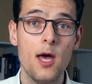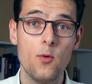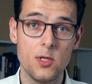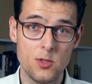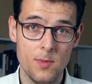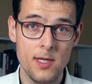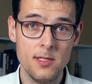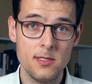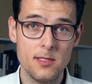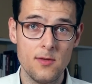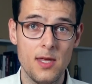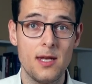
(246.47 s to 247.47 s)
which
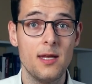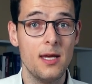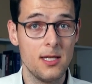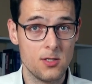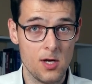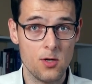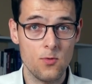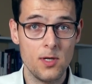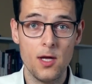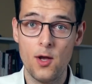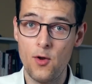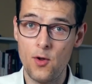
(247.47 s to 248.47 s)
means that, in
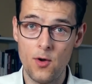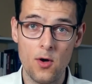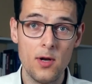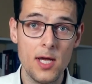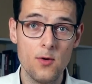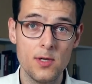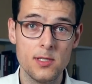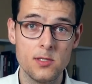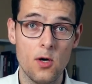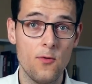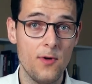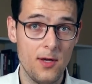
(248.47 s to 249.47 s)
general, not all areas
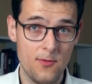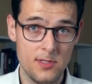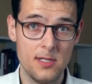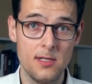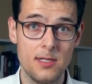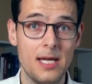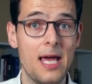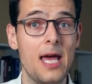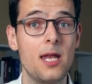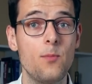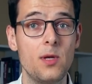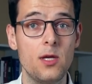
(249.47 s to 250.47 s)
of a facility
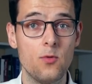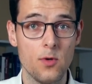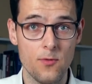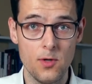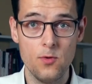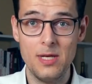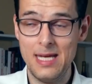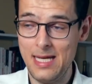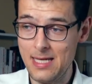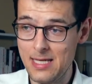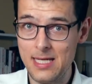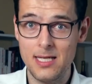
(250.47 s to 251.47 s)
can be reviewed
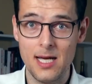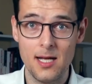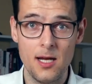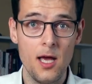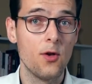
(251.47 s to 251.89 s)
in detail.